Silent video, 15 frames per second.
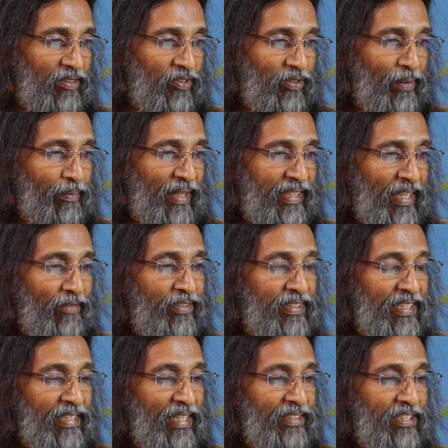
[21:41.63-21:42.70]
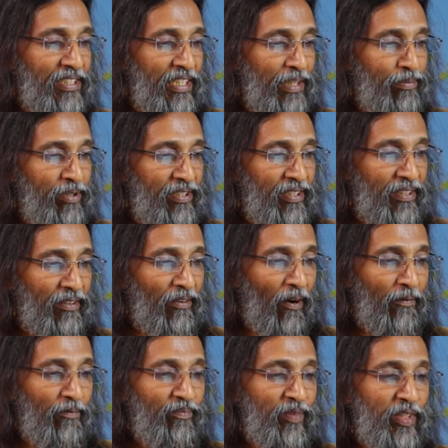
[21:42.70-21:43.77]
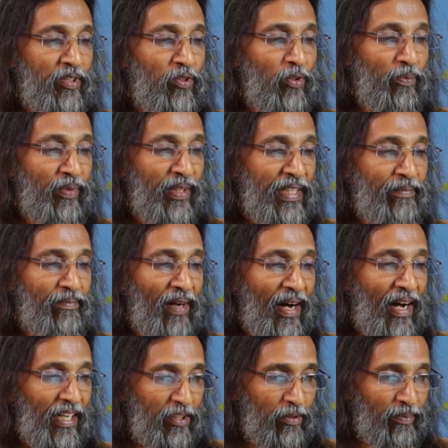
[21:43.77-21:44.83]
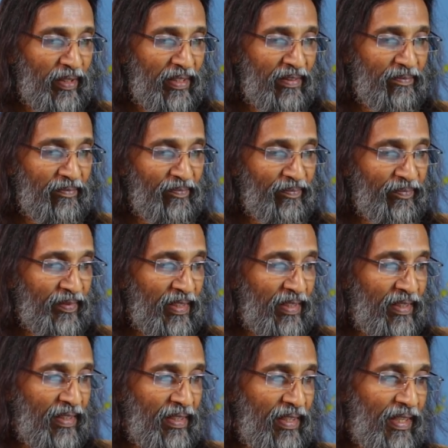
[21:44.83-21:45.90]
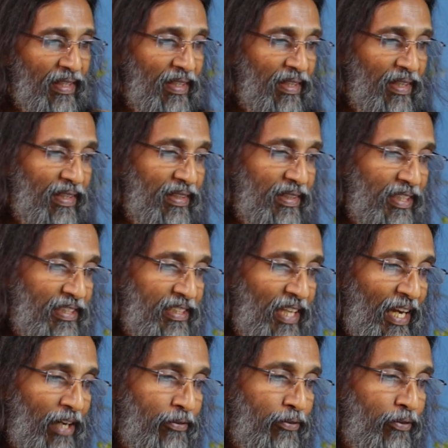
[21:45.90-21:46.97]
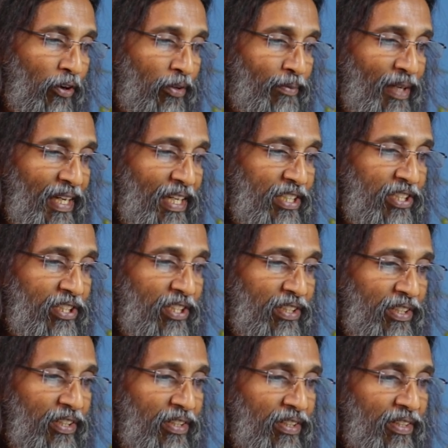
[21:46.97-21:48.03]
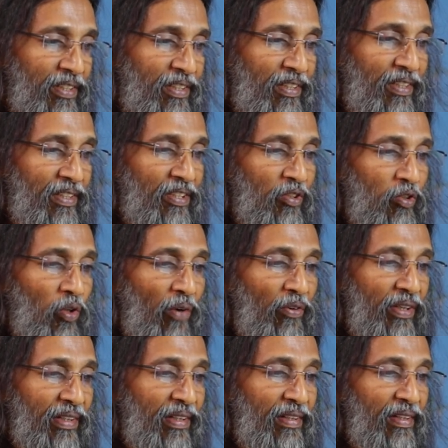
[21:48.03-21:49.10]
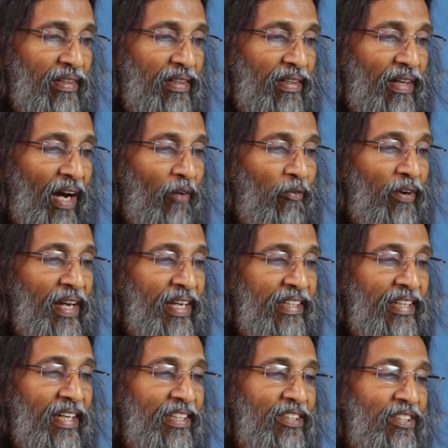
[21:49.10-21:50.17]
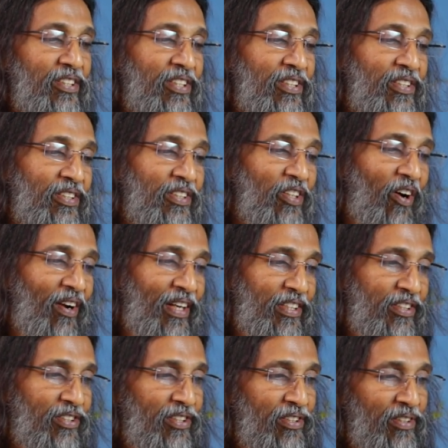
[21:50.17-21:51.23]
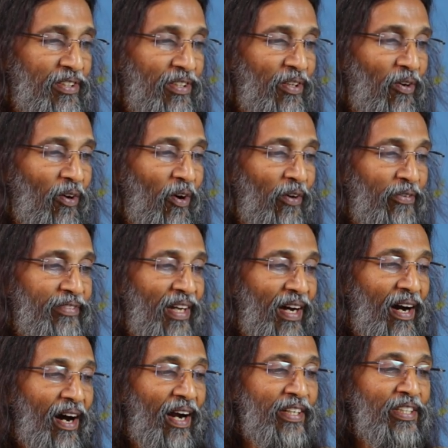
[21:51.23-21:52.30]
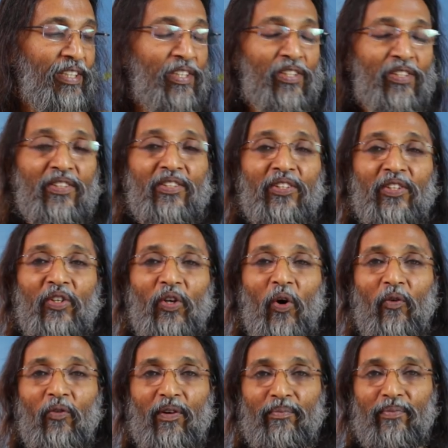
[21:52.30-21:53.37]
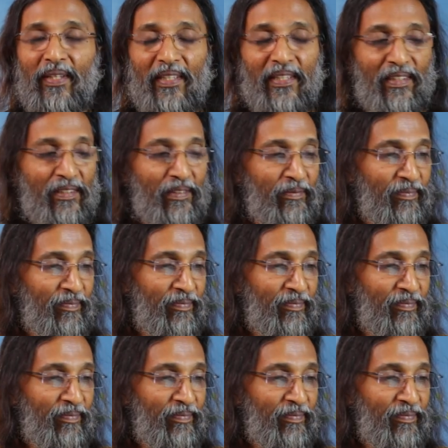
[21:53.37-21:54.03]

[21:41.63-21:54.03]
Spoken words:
So the metaphysical description of supreme Atman, the self-formulation to our awakened knowledge of the unknowable.